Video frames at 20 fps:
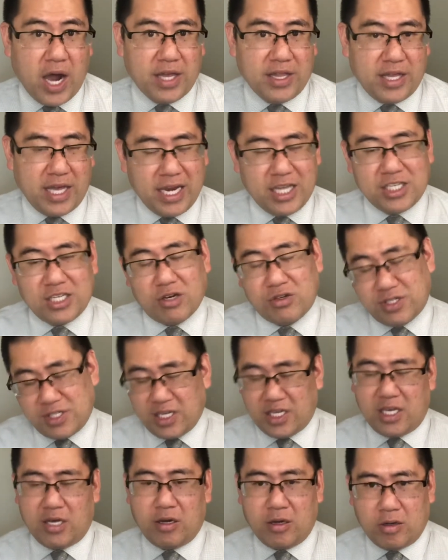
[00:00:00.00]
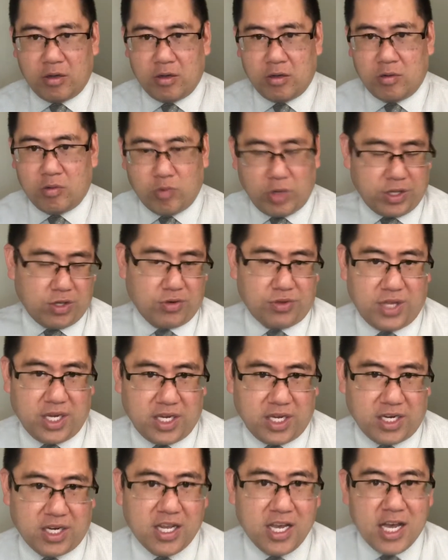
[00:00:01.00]
the NHL is thinking what they're
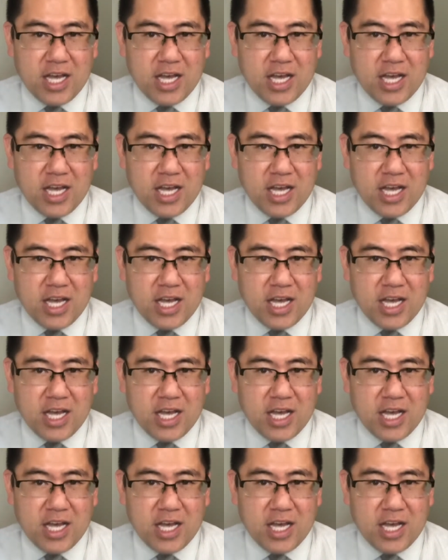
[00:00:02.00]
thinking.